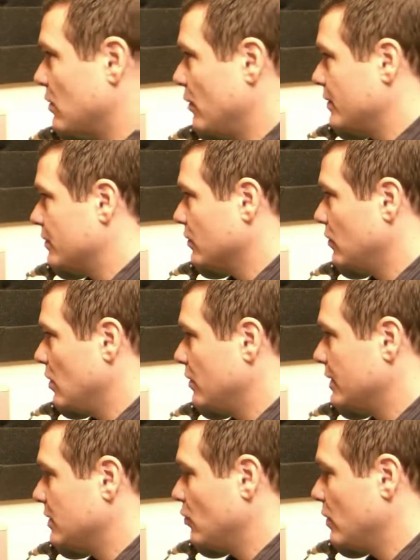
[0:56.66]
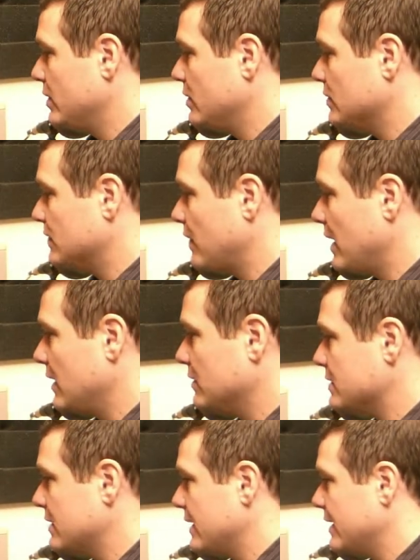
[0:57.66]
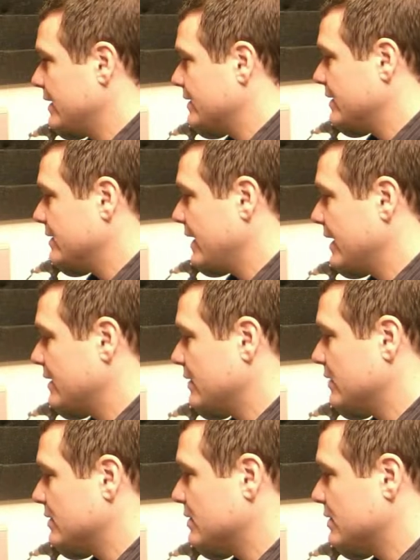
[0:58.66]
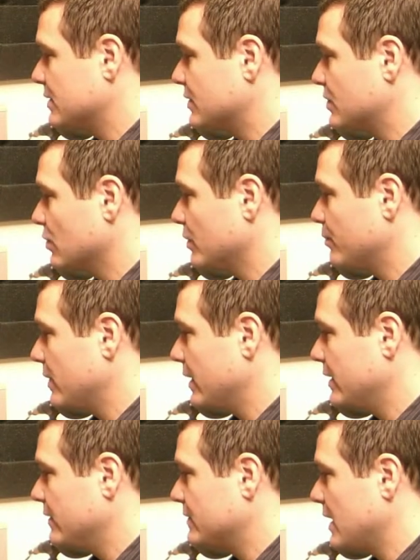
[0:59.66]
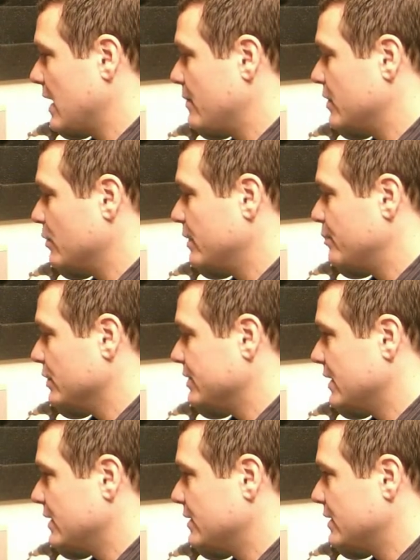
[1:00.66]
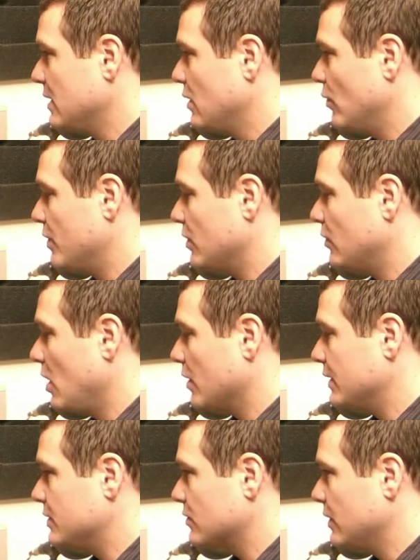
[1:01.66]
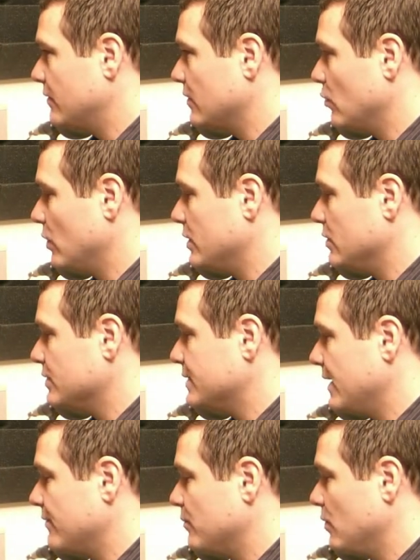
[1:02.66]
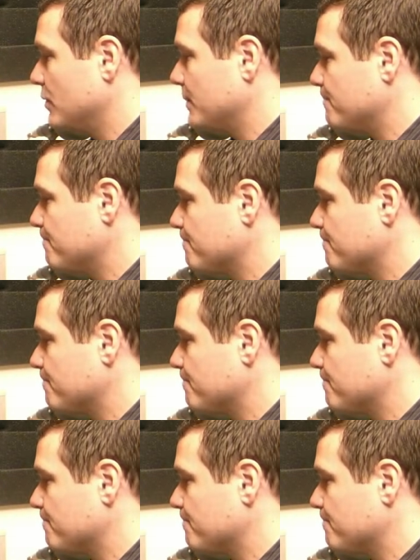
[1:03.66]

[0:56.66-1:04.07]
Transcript: it's going through loading the Windows files, and this can take just a short period of time and you'll be presented with the login screen for Windows safe mode.